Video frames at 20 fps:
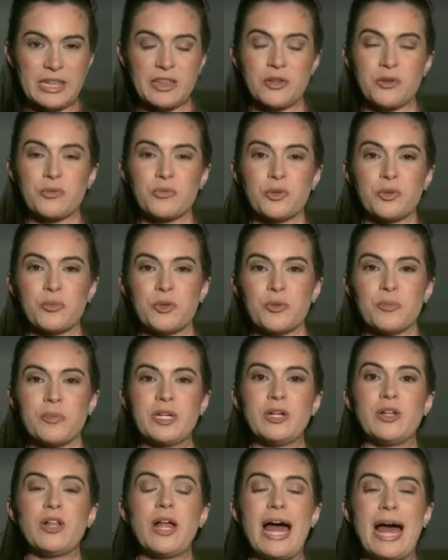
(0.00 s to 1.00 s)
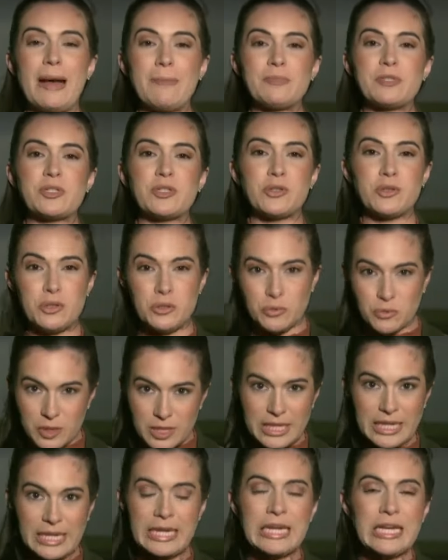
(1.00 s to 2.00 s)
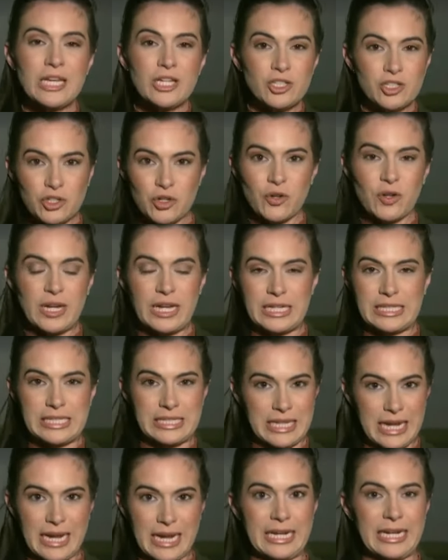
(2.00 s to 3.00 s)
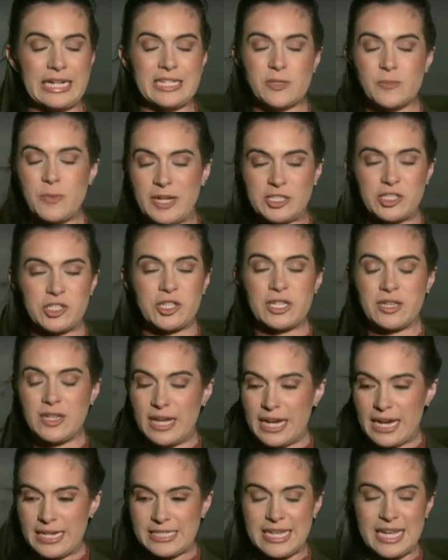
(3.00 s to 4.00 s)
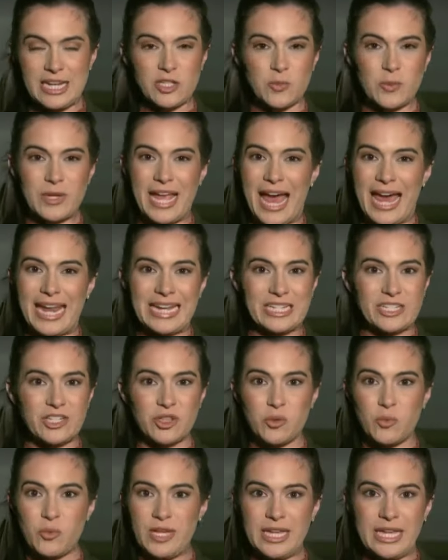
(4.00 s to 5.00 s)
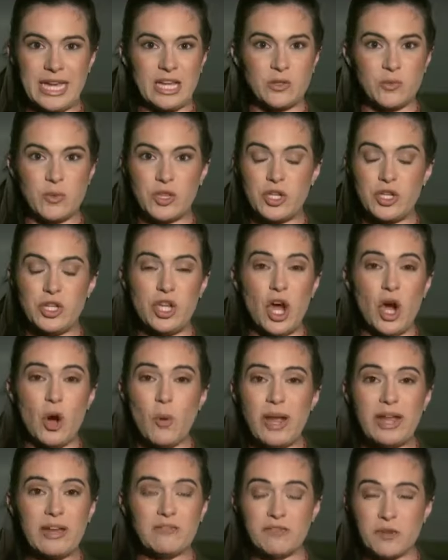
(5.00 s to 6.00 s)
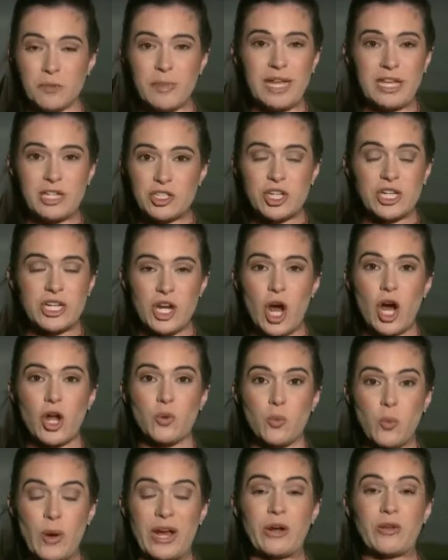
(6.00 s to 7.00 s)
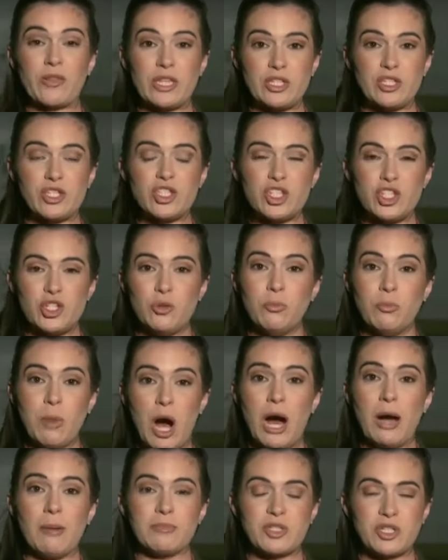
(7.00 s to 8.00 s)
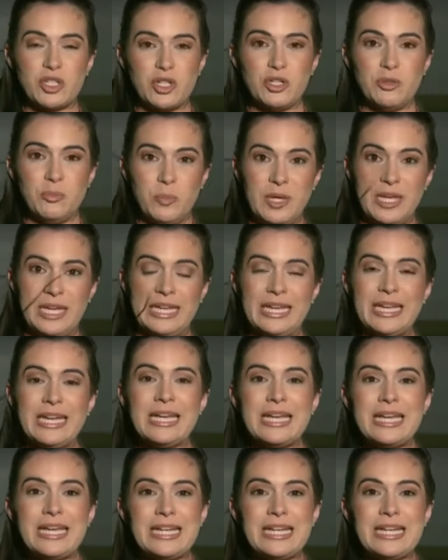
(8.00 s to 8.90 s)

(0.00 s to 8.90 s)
The rumor mill absolutely churning tonight, especially, like I said, as we head into the weekend with no information on where these two moms could be.